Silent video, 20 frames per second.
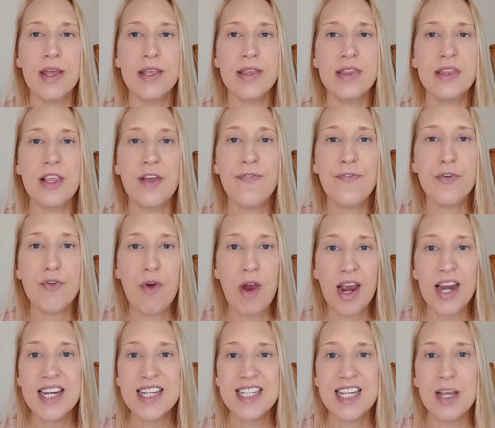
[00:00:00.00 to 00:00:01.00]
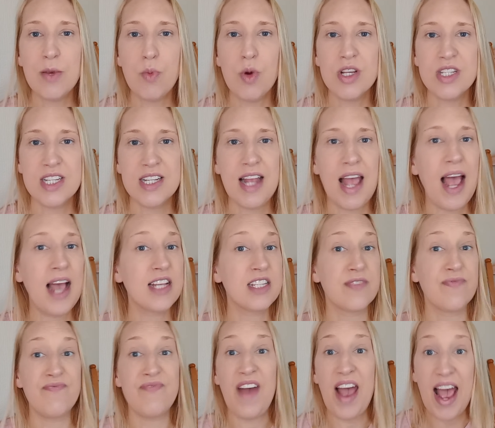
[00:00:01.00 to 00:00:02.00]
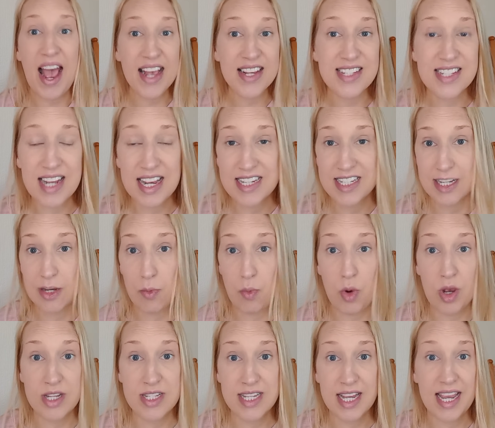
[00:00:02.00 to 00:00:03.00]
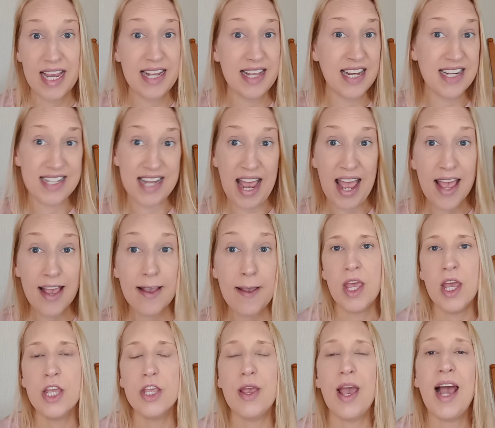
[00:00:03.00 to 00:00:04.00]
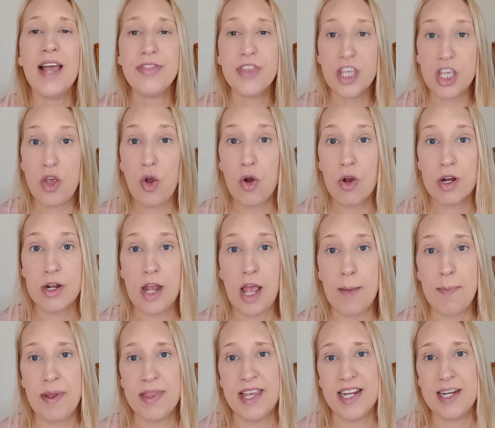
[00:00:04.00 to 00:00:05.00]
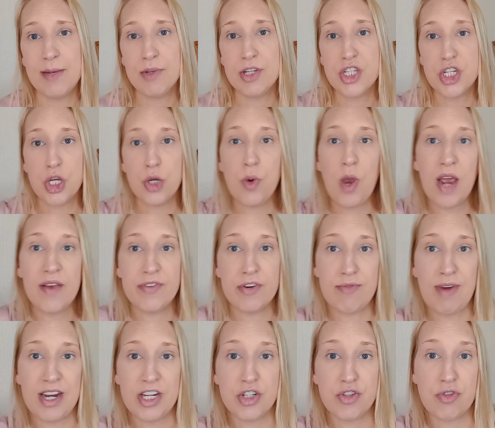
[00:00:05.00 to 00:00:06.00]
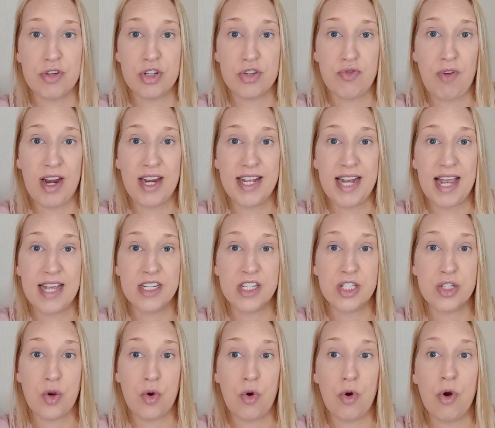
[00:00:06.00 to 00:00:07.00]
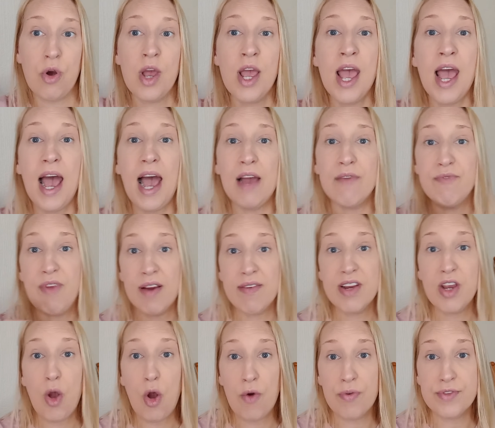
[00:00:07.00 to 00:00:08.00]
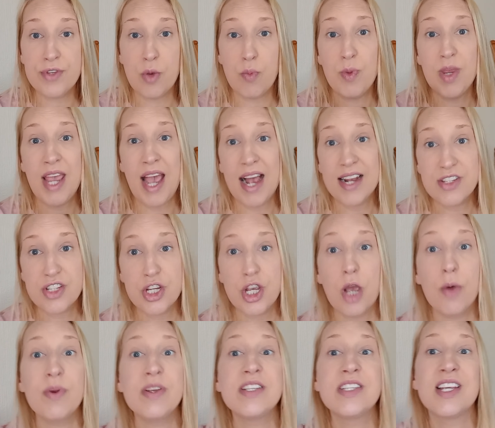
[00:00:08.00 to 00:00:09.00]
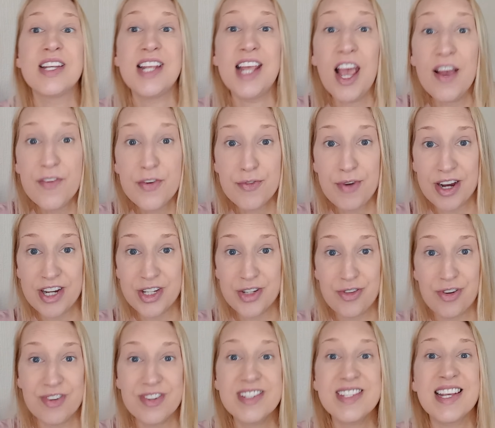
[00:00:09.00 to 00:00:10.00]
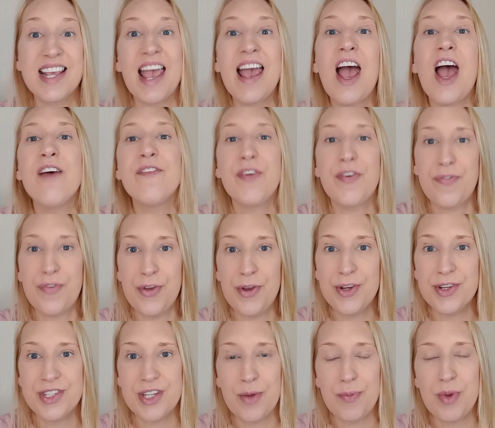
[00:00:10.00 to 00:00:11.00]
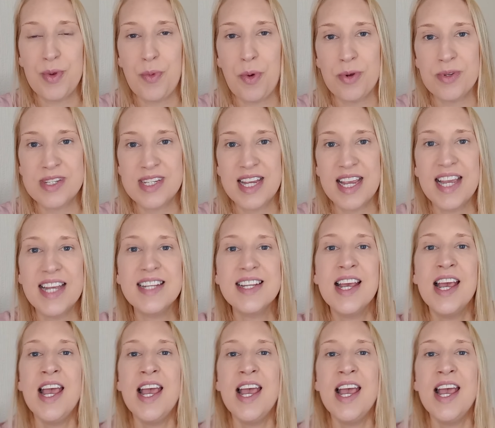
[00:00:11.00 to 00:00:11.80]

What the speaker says: The variety wasn't as vast as it was in The Deck. You had the yacht club and then there was 2 other restaurants right next door, and very often we had to go into the other restaurants to get other foods that we wanted.